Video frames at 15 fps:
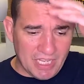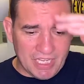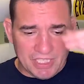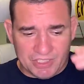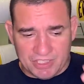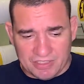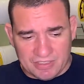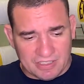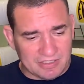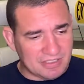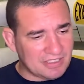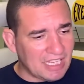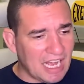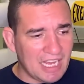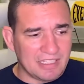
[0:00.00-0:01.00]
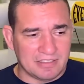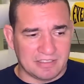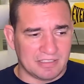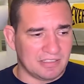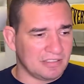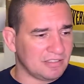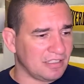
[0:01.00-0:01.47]
ages and
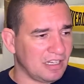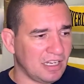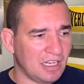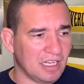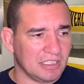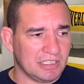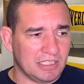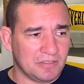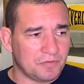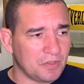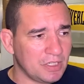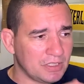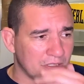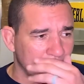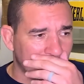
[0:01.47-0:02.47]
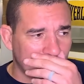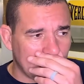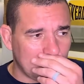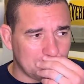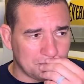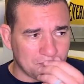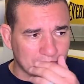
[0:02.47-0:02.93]
sizes, different
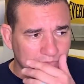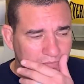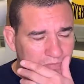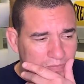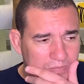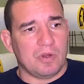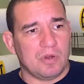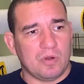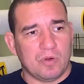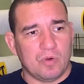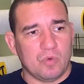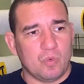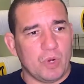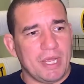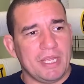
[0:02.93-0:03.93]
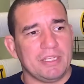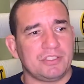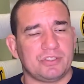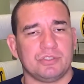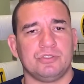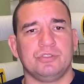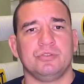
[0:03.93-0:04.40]

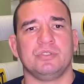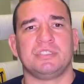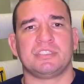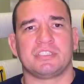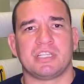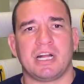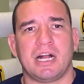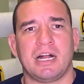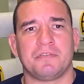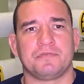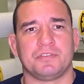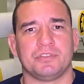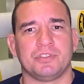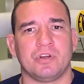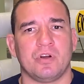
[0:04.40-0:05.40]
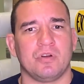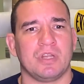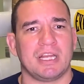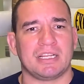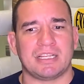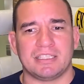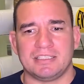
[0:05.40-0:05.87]
ways to do stuff, you know,
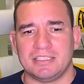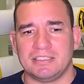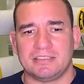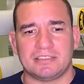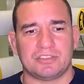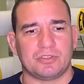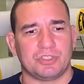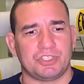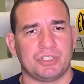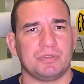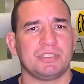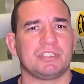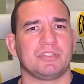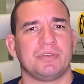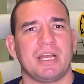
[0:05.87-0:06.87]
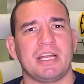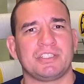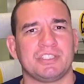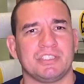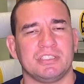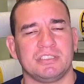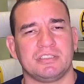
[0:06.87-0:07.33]
like this social
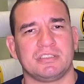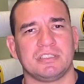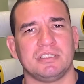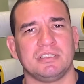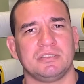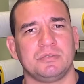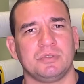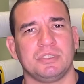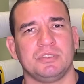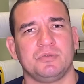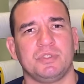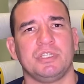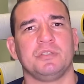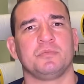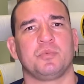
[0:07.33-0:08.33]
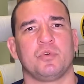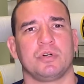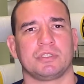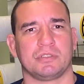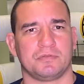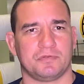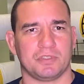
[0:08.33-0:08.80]
interaction is really
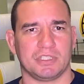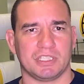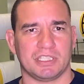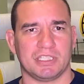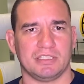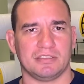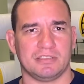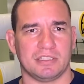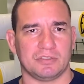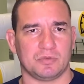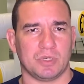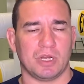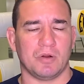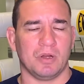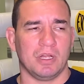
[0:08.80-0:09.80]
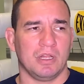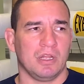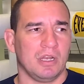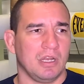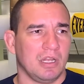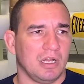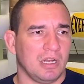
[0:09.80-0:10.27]
important for the kids as well.
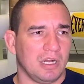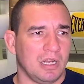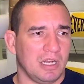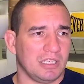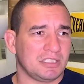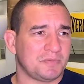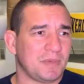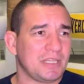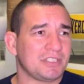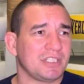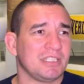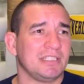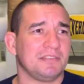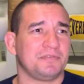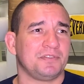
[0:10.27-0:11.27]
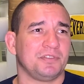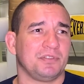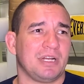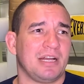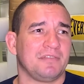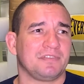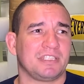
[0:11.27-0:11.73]
Especially if
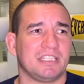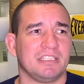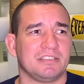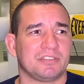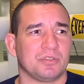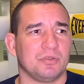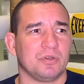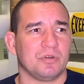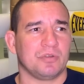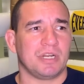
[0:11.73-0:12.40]
you have kids who are